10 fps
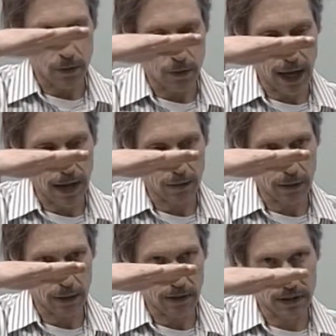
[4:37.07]
that
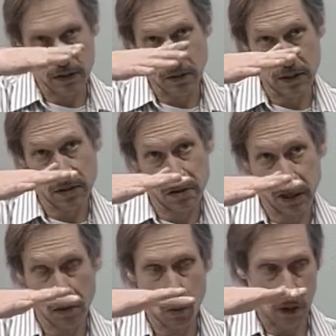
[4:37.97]
was increased
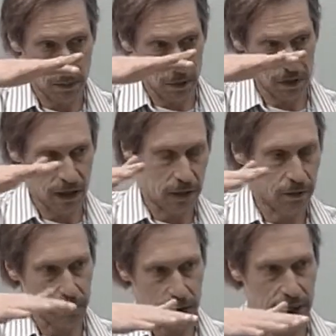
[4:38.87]
like 1%
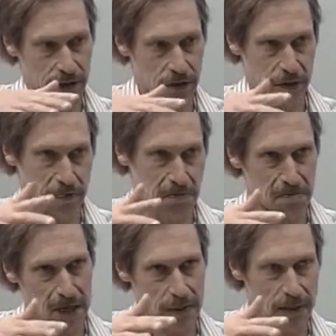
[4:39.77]
from last year,
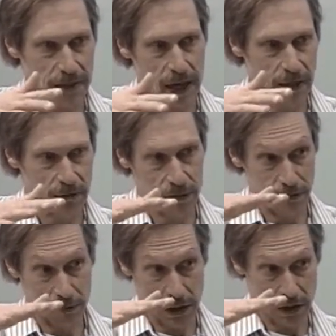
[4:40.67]
maybe not even
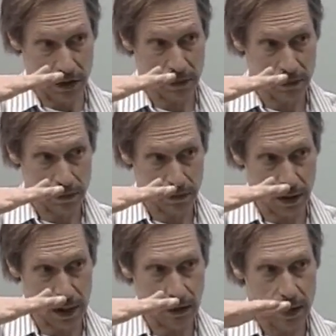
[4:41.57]
inflation,
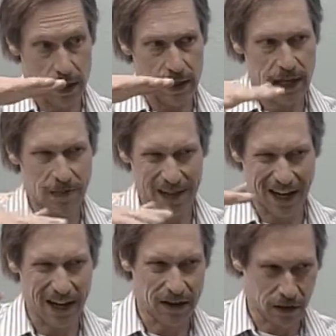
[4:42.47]
right? And that's been
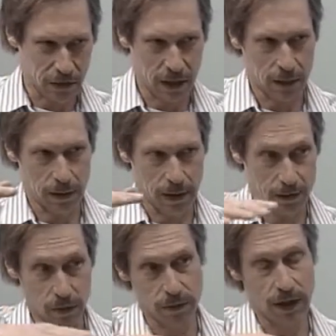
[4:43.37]
kind of the trend the past
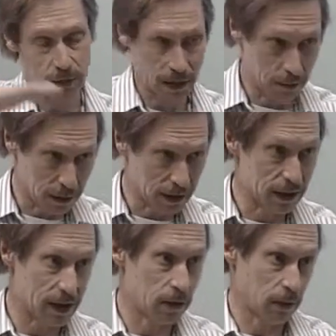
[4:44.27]
few years. In fact, we had a
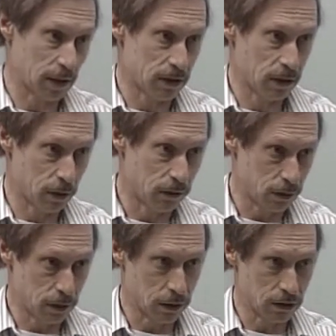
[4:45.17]
big decrease, a
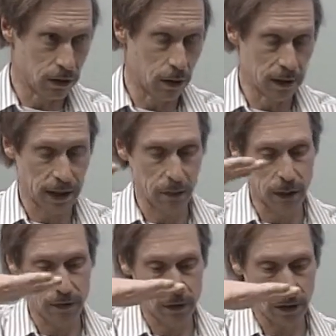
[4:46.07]
few years ago in that
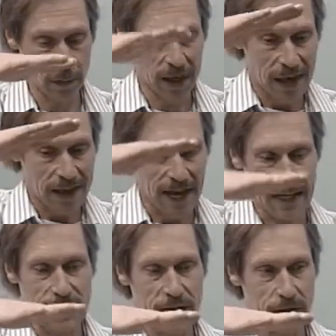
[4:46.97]
revenue limit.
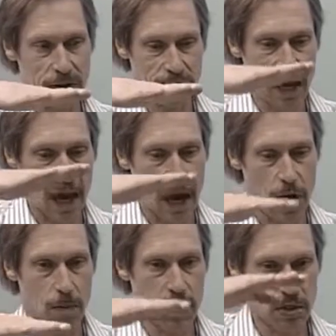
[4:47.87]
That tells us
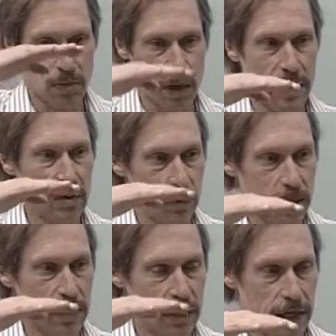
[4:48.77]
how much money
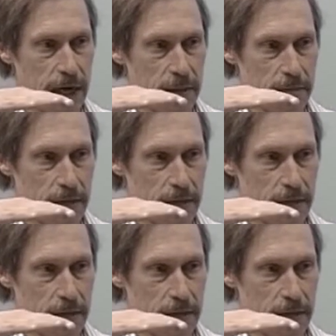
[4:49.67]
we can get.